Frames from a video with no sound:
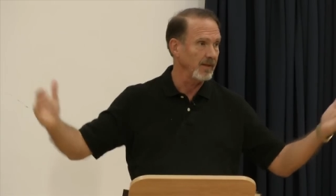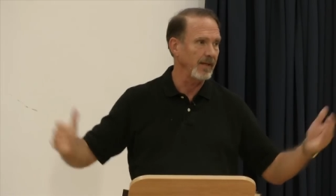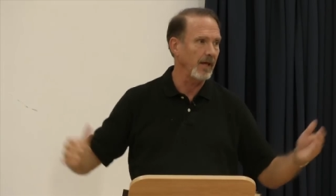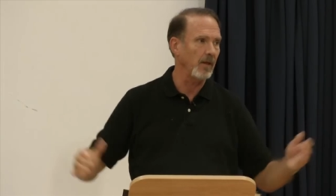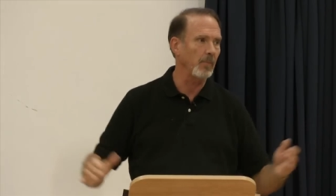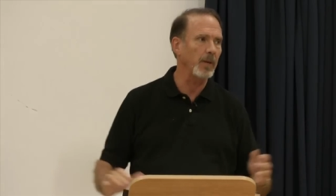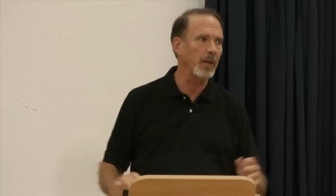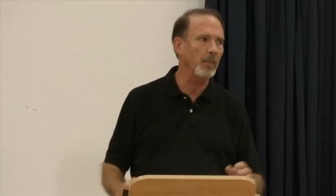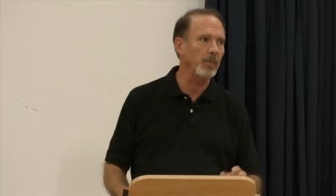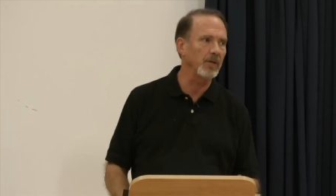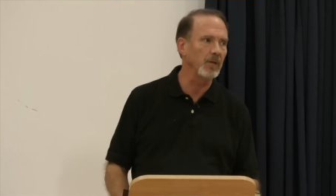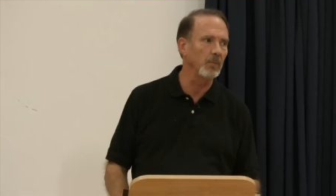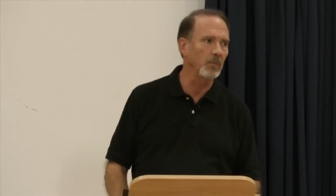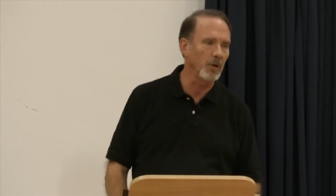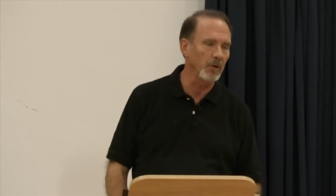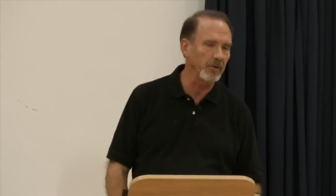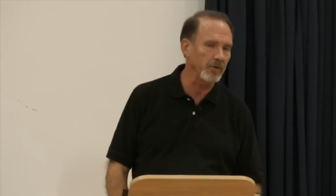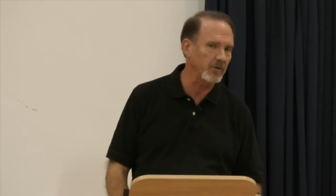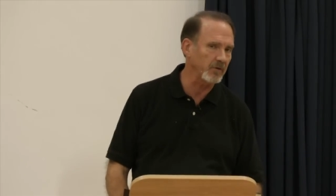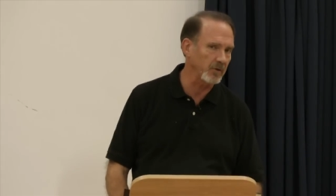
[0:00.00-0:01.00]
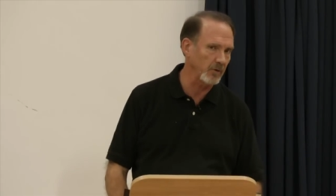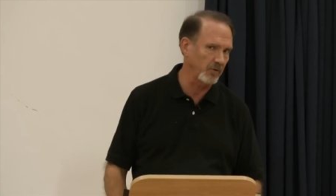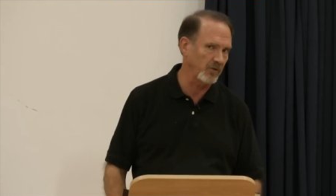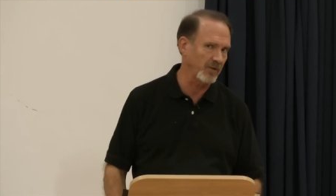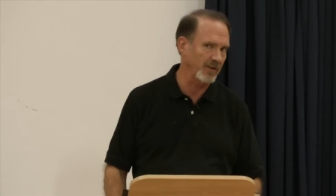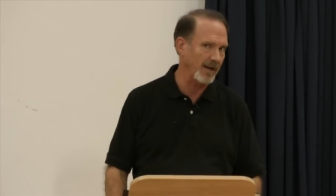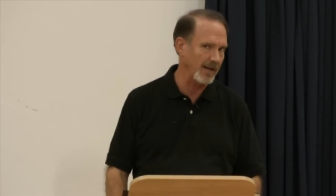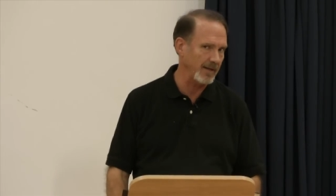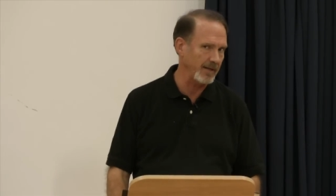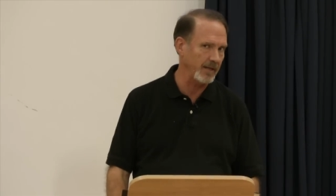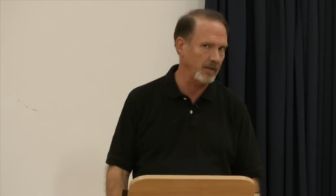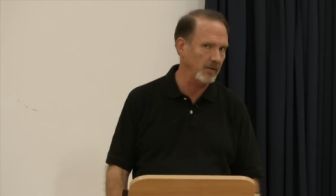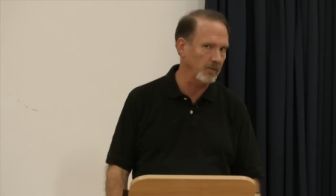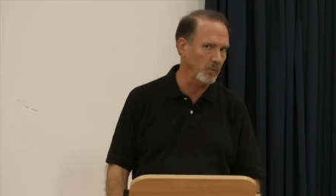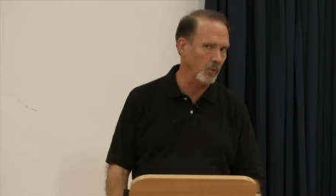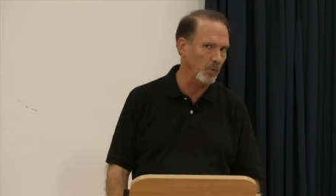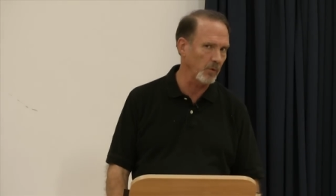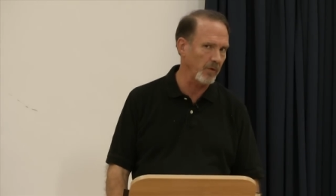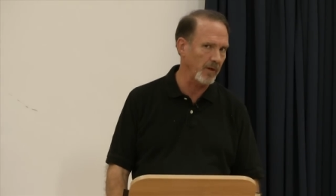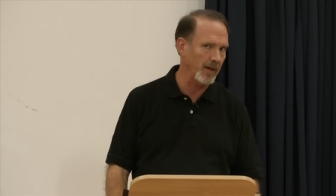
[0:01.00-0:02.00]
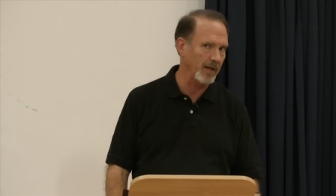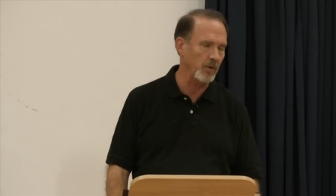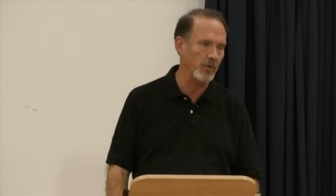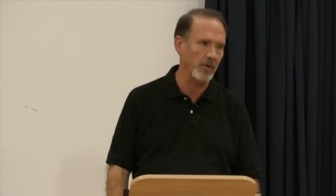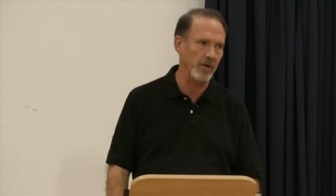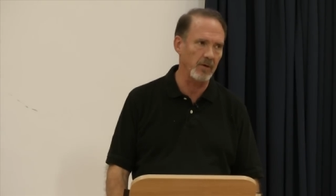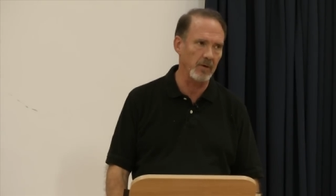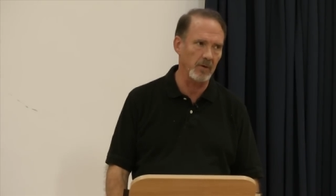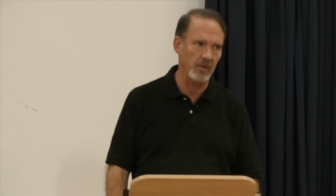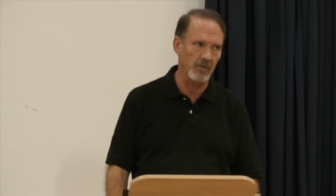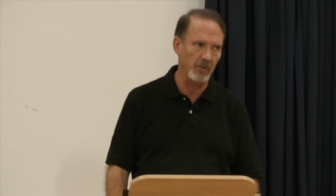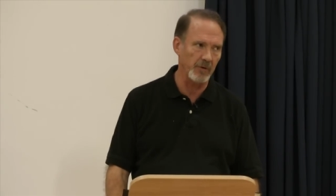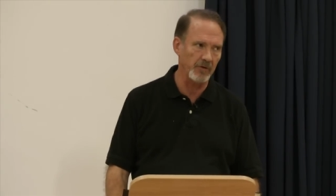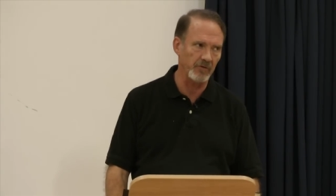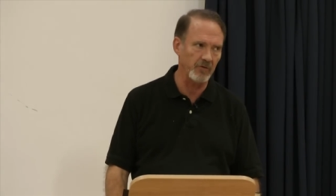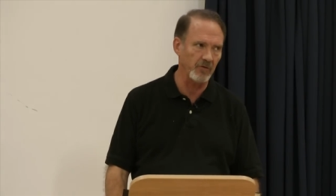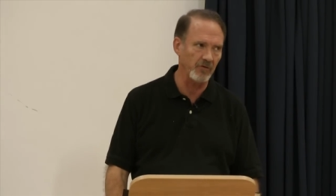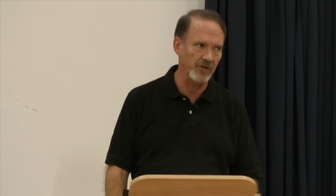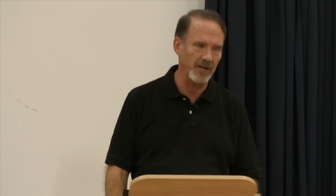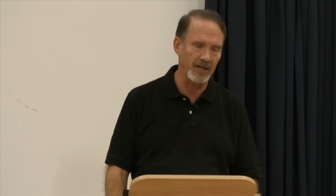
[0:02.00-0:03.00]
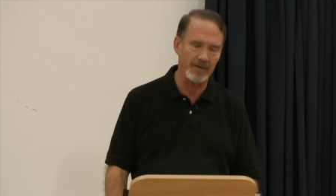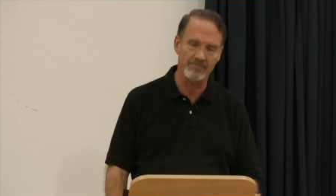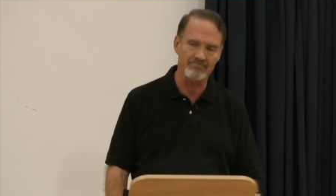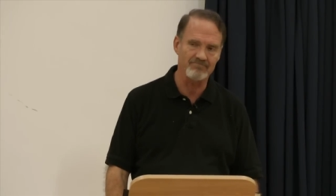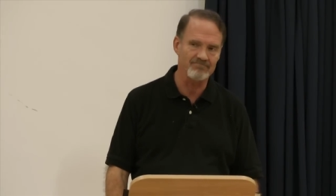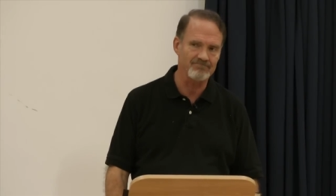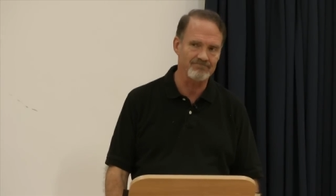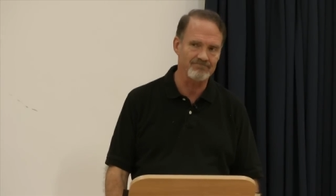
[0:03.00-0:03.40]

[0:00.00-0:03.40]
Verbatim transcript: Now, the people in the multitudes that got healed, were they Christians yet?